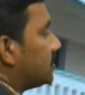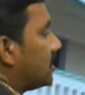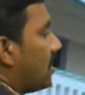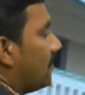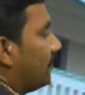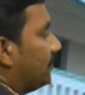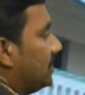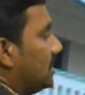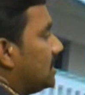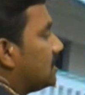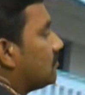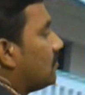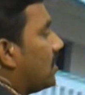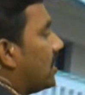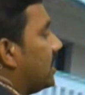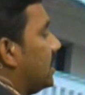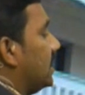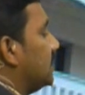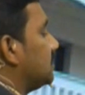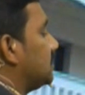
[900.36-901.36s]
of this
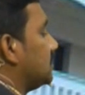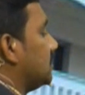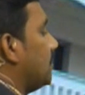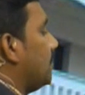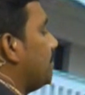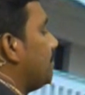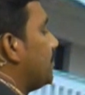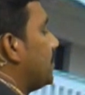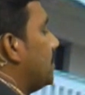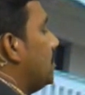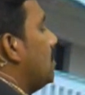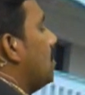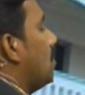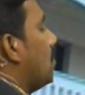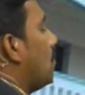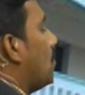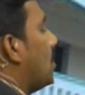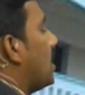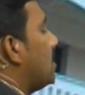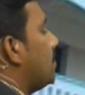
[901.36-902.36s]
one is
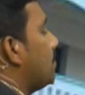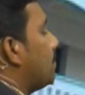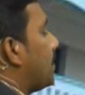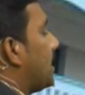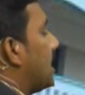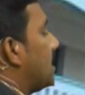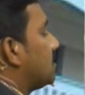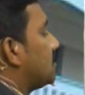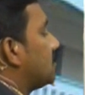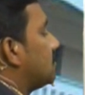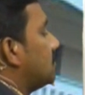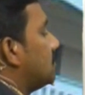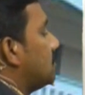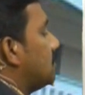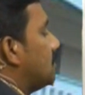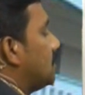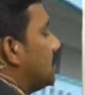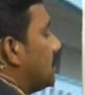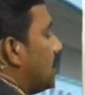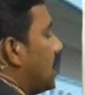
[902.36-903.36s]
1 plus
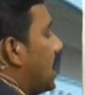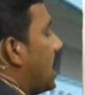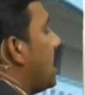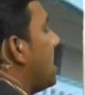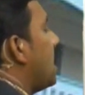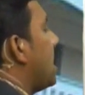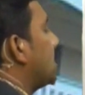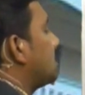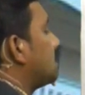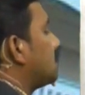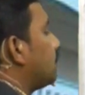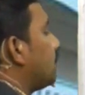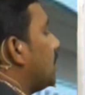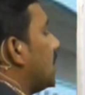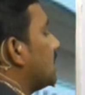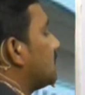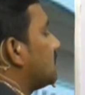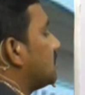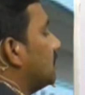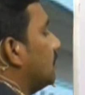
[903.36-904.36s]
ax
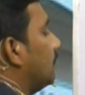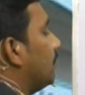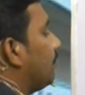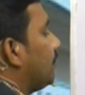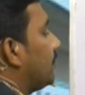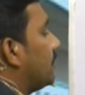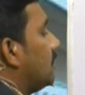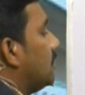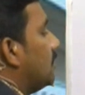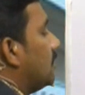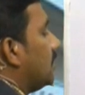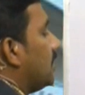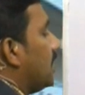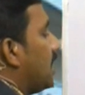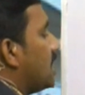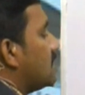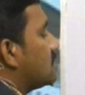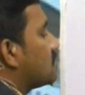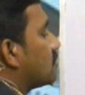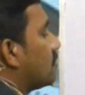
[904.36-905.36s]
plus
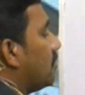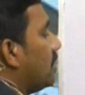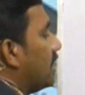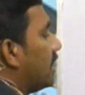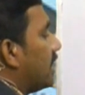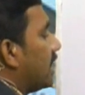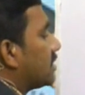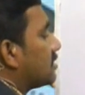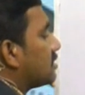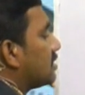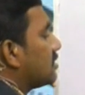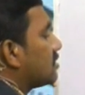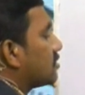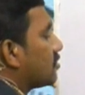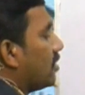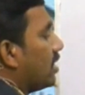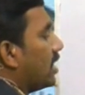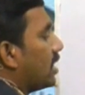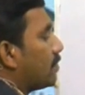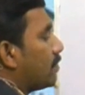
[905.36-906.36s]
a square x
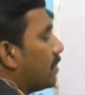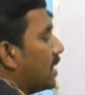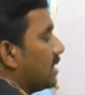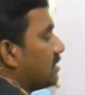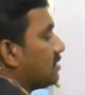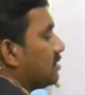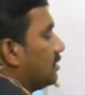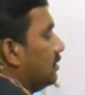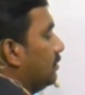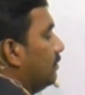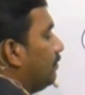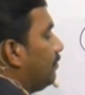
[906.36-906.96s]
square plus